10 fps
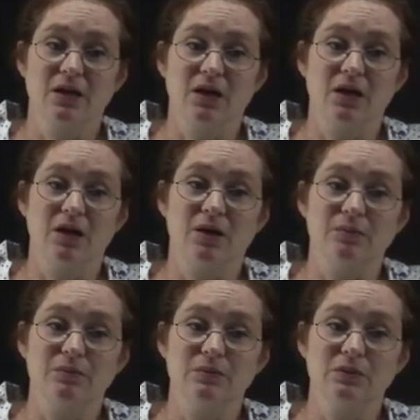
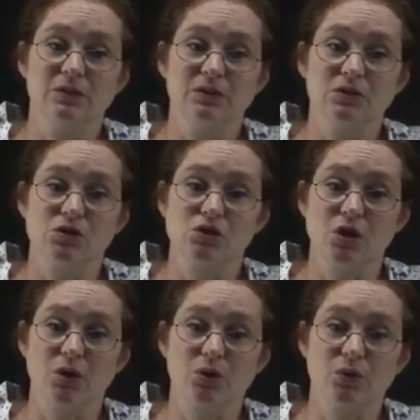Um,
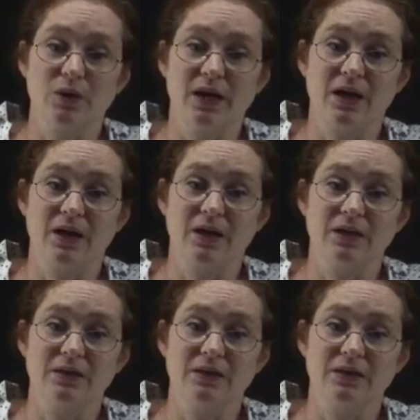so uh,